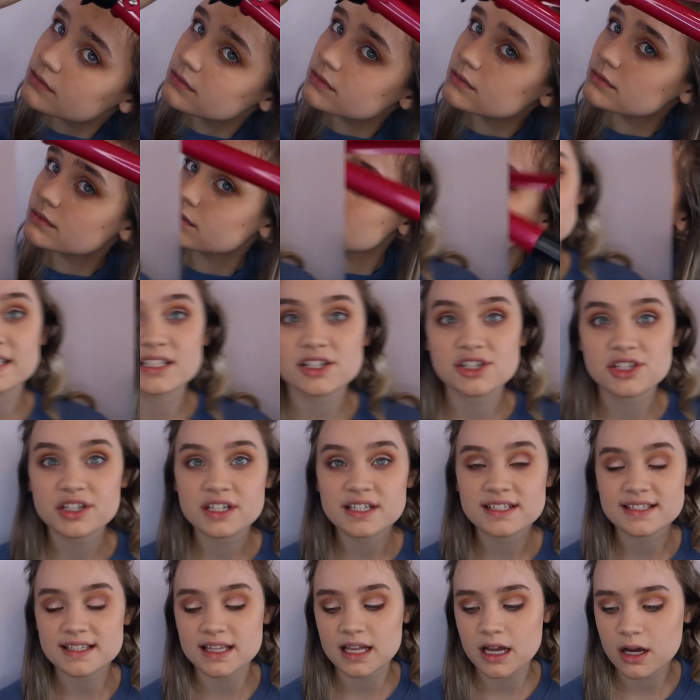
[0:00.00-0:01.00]
That section
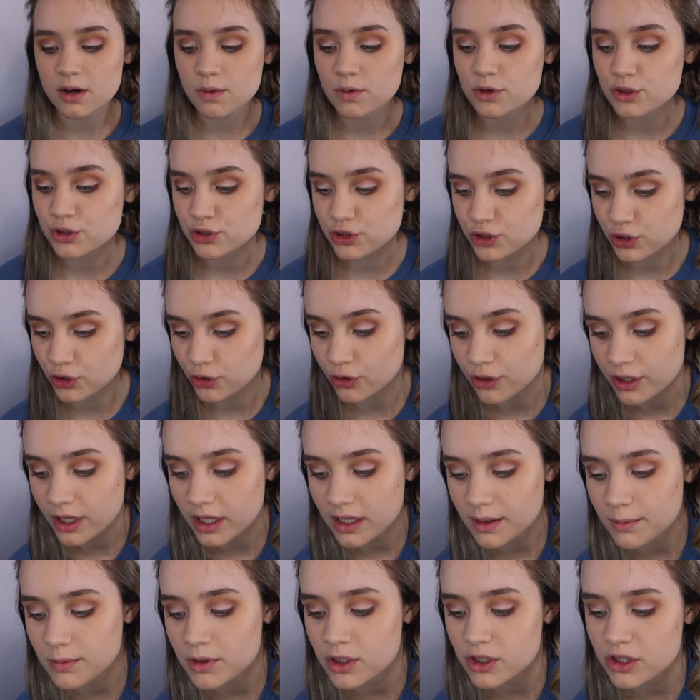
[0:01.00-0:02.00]
is now done
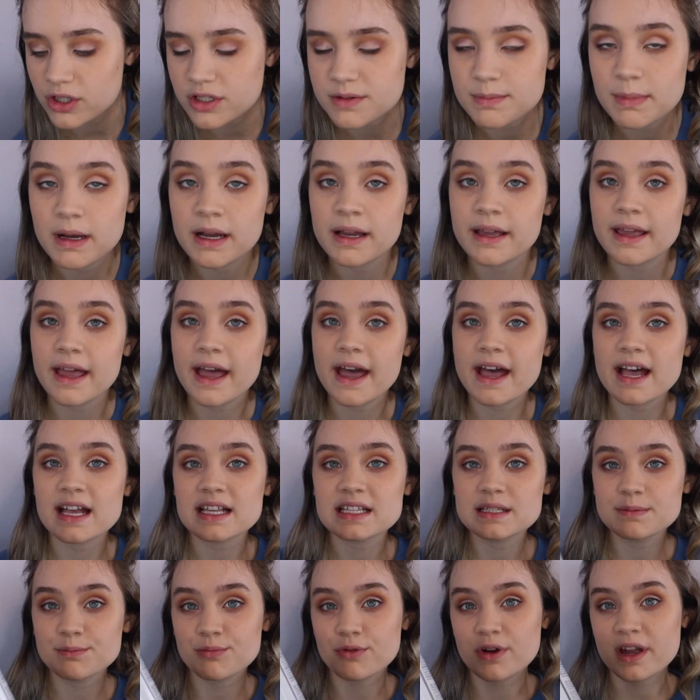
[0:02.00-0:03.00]
and I'm going to use my
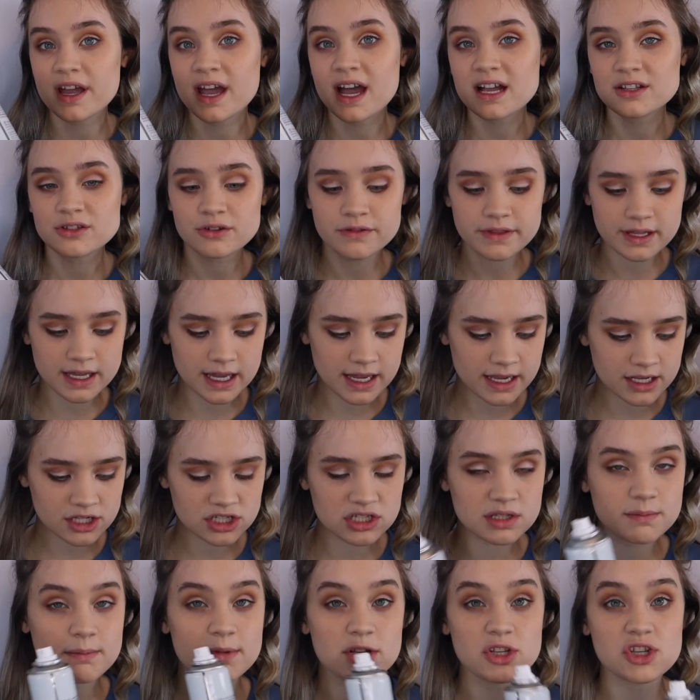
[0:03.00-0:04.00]
hairspray. I don't think I
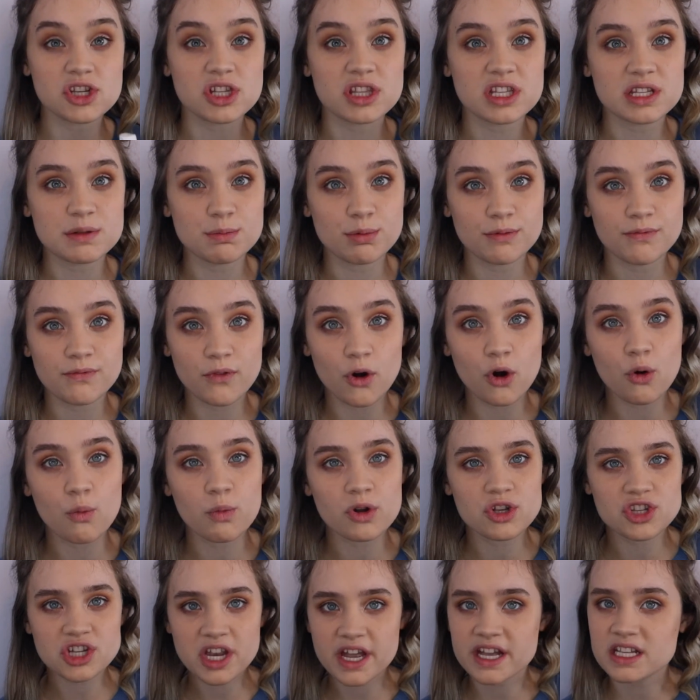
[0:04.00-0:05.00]
actually mentioned this before,
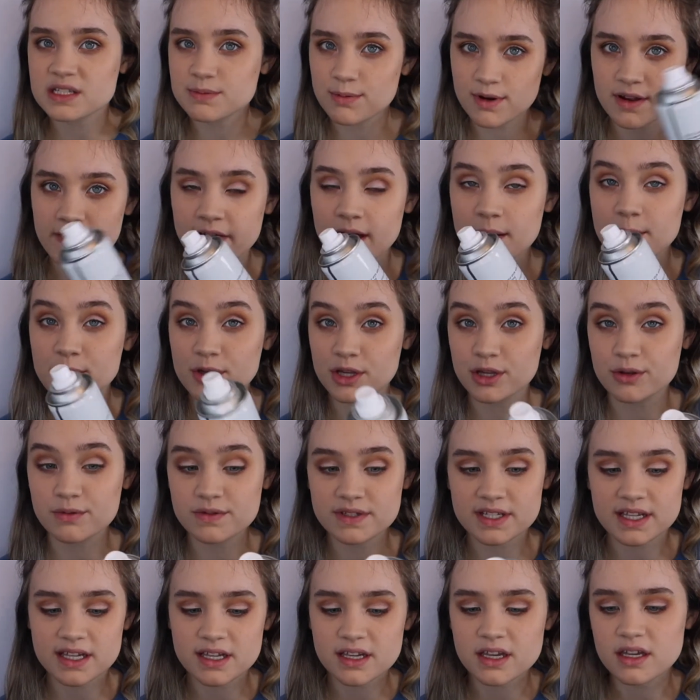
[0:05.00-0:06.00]
which hairspray that I'm
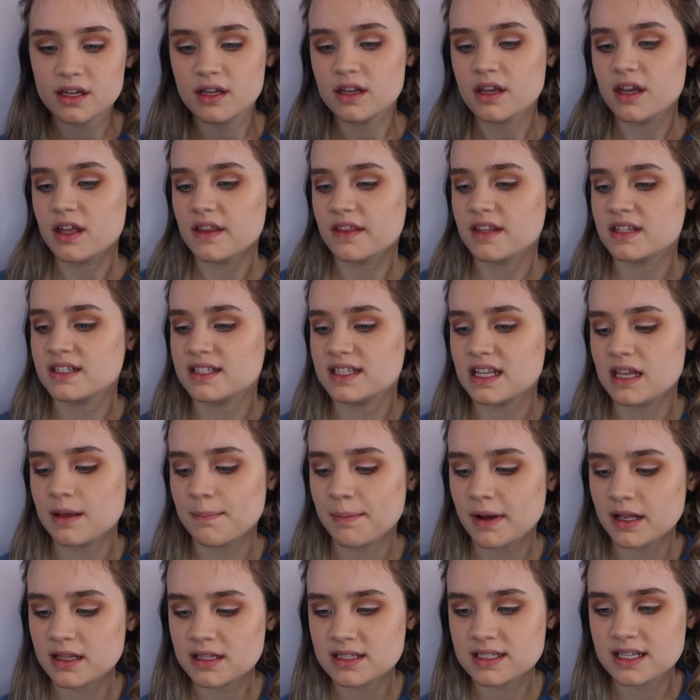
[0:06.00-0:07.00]
using. This is the
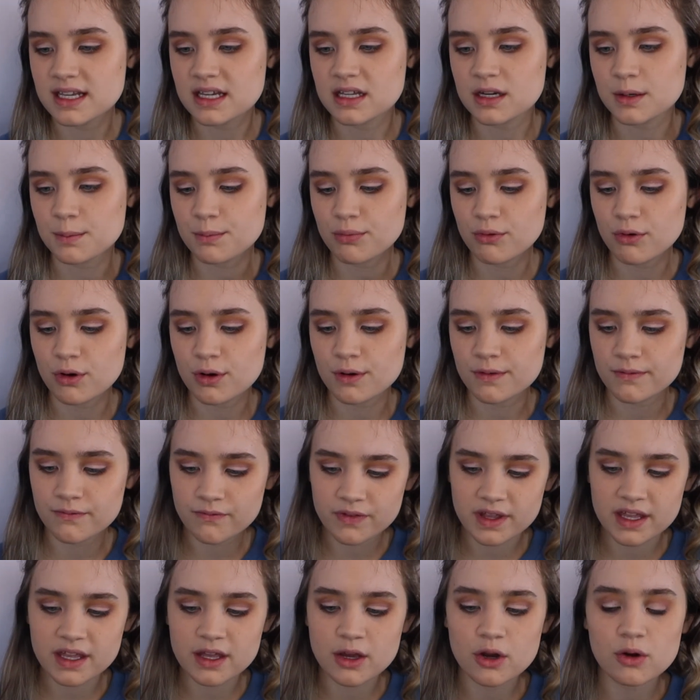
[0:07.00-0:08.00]
Pantene Pro
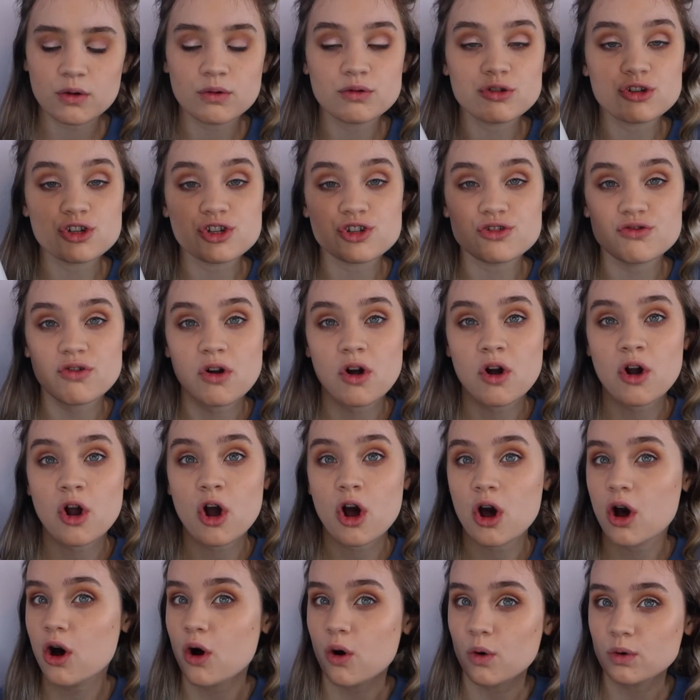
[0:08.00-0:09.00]
V Ultra Strong
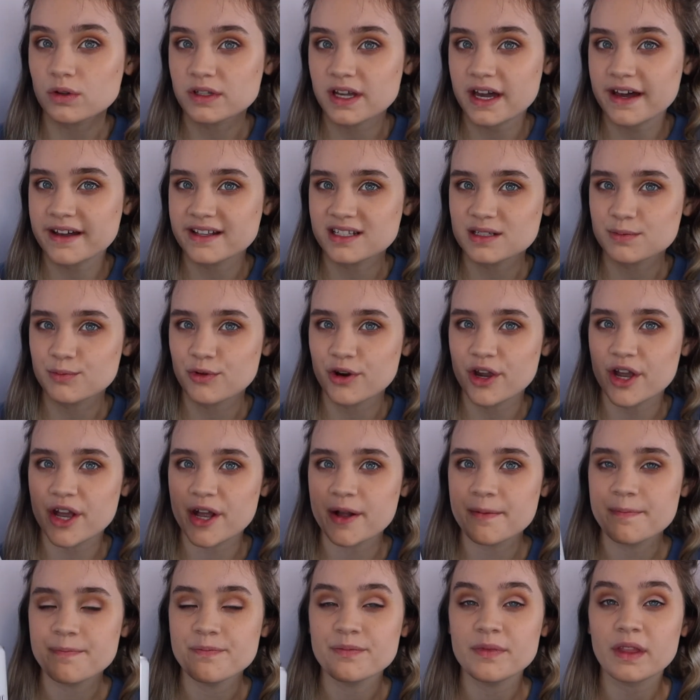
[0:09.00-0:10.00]
Hold
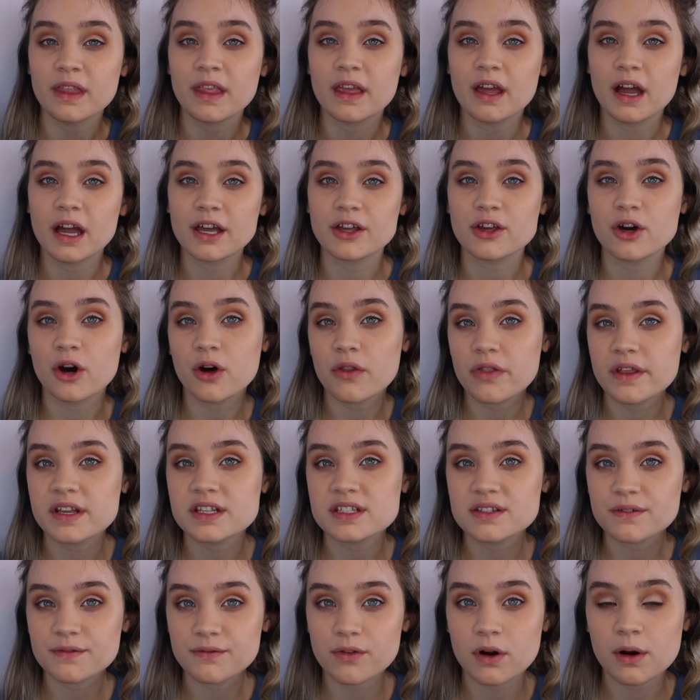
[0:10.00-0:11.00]
Hairspray. I got
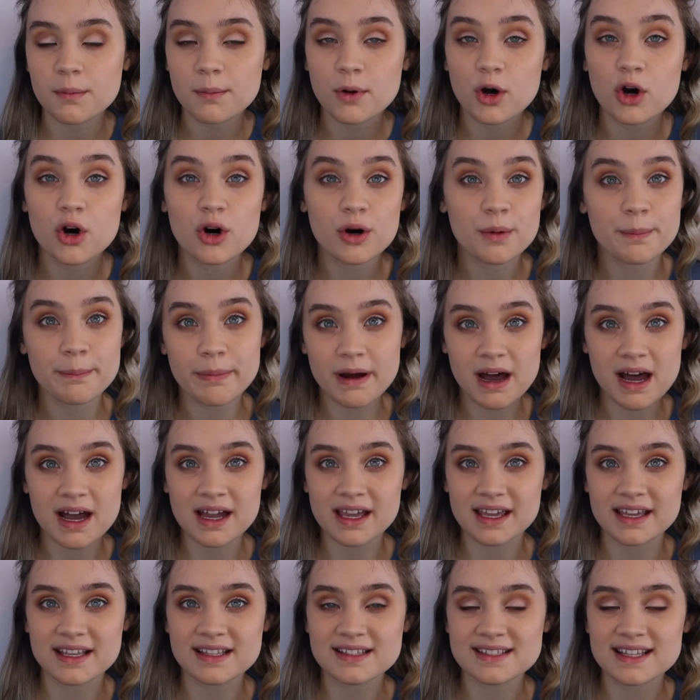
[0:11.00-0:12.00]
this from Home
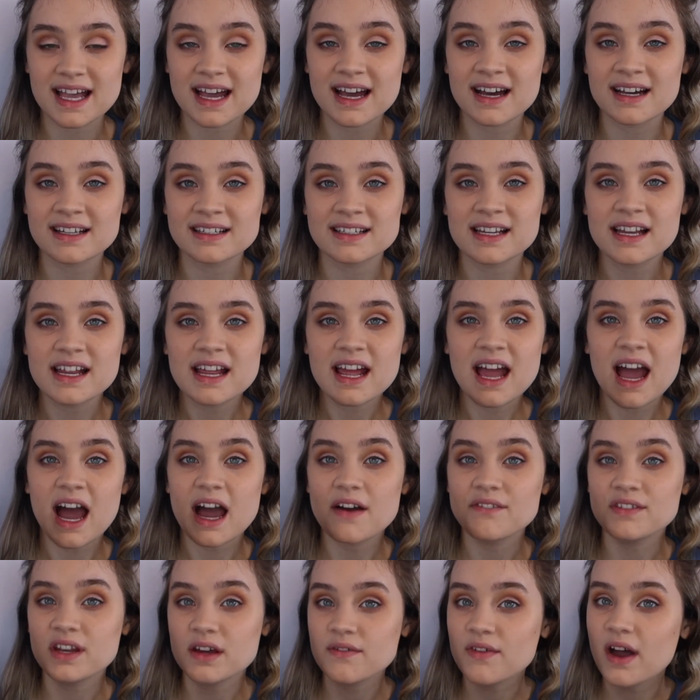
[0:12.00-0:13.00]
Bargains and
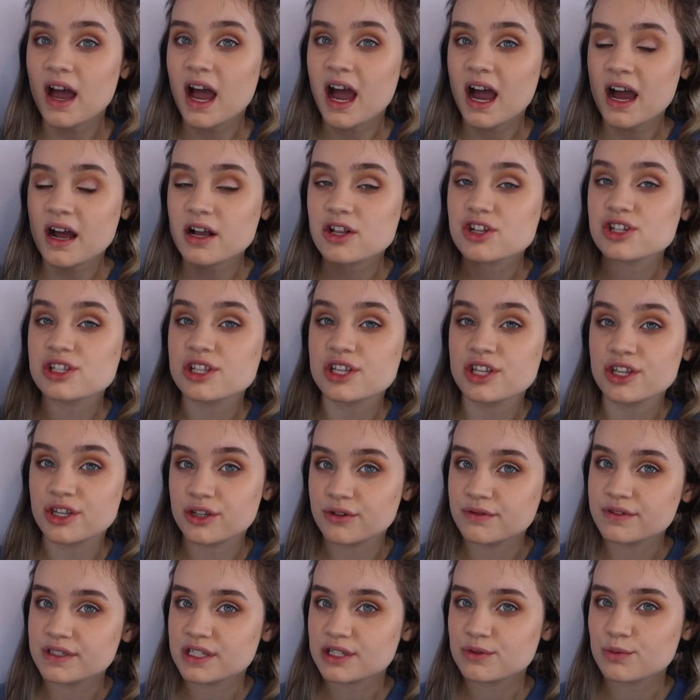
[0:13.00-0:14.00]
I've never actually
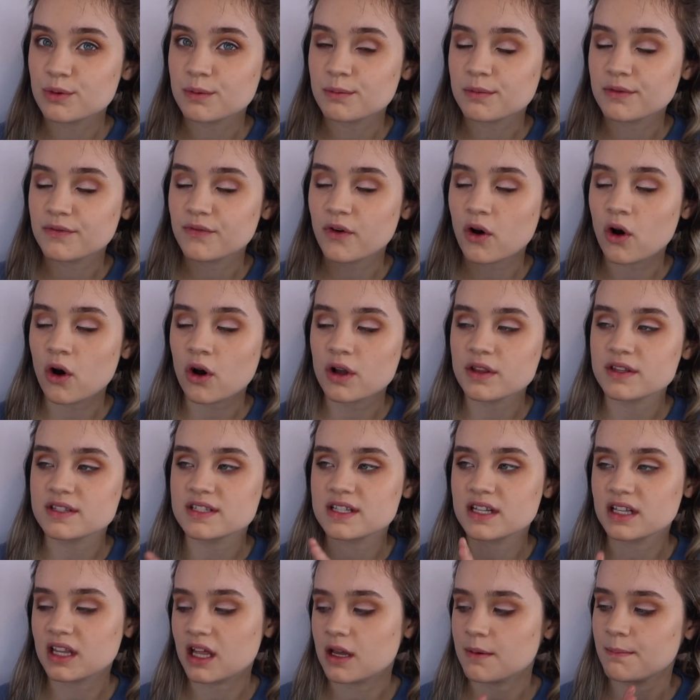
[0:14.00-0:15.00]
used this one before
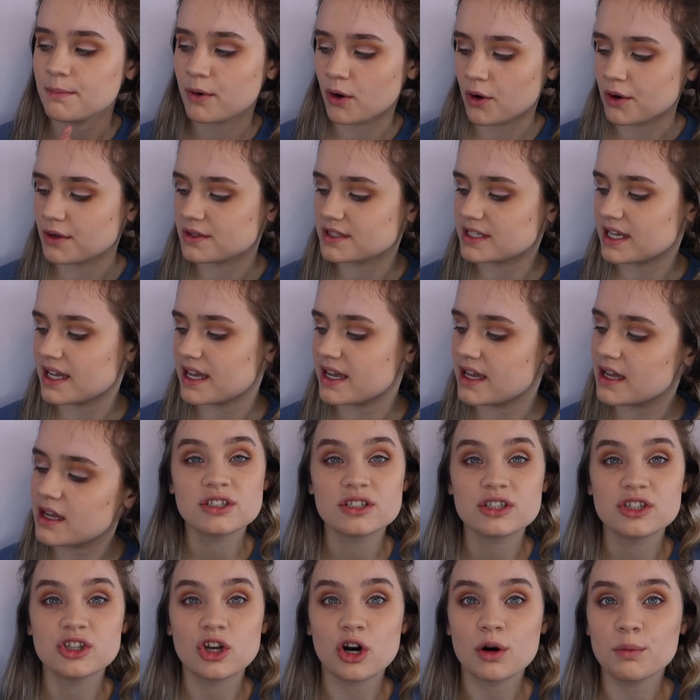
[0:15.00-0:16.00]
until I bought it.
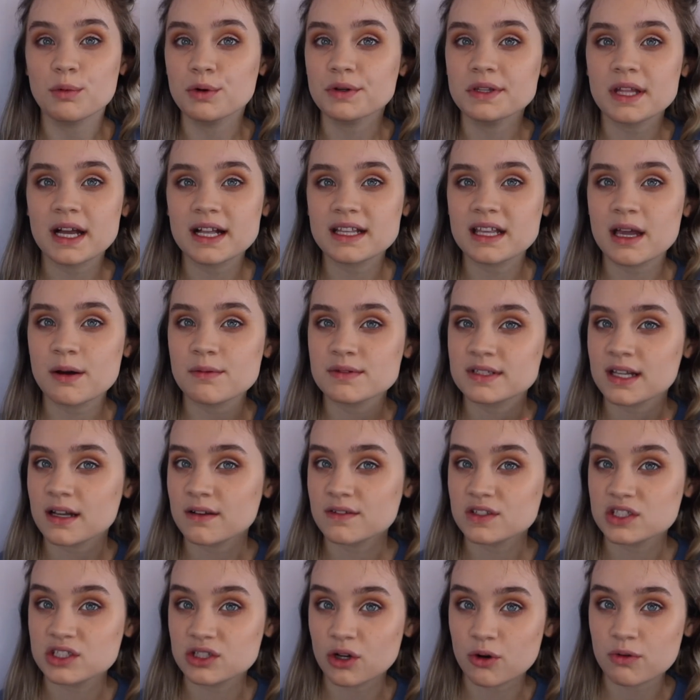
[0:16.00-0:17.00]
So the normal one that I'd get was out of
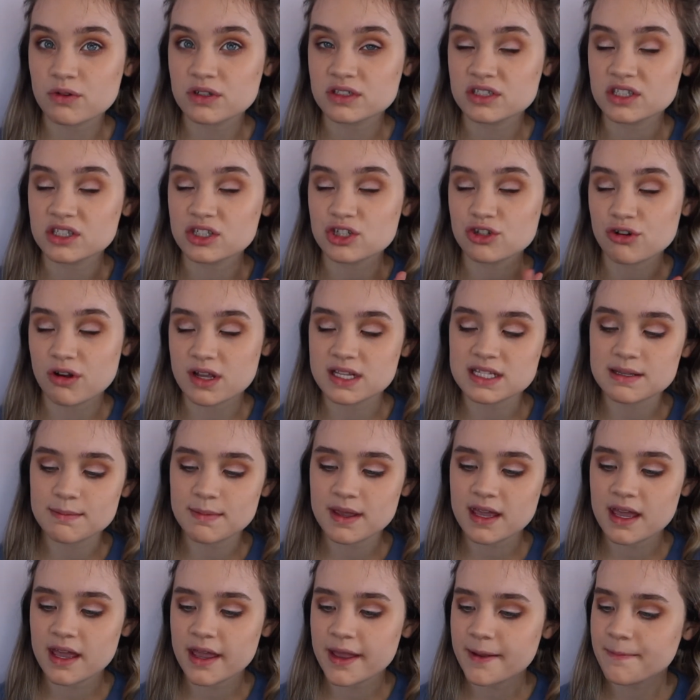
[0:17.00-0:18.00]
stock, which is
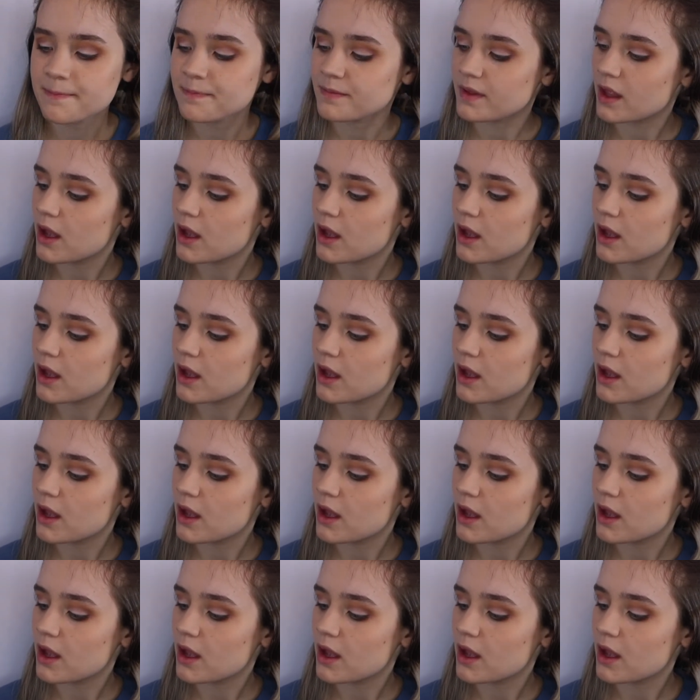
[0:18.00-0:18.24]
Tresemme.